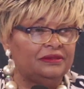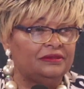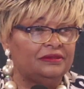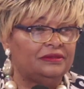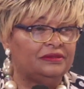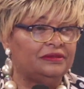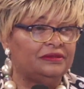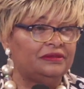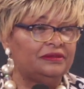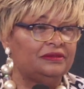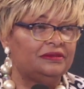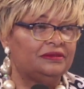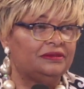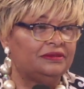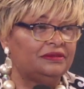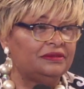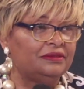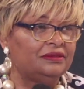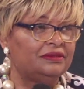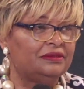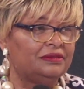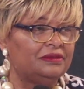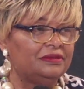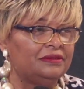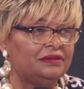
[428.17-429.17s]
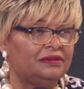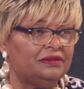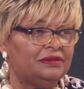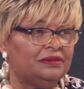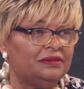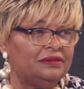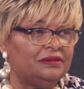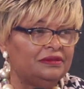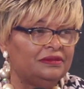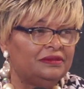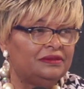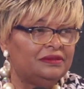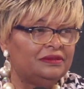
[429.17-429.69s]

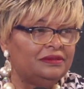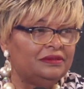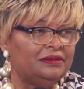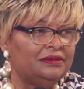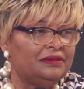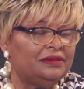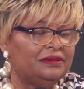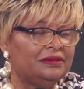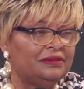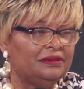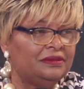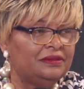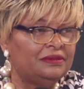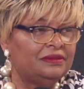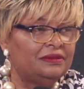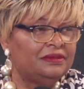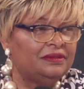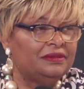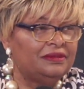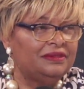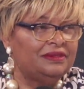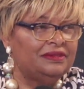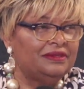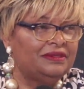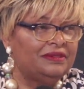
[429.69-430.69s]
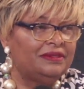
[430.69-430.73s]
[no speech]